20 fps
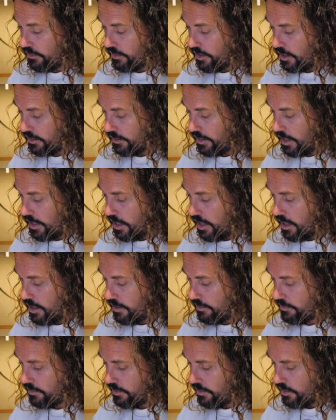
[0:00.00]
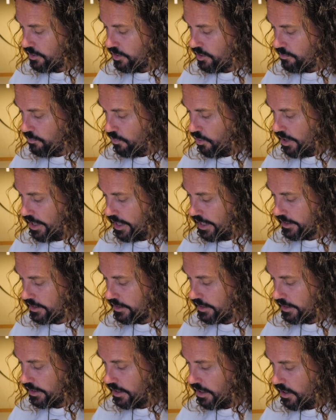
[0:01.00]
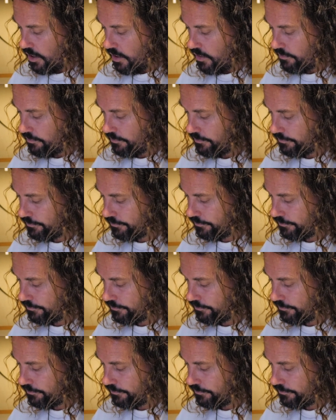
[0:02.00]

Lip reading: young they are, you might actually go,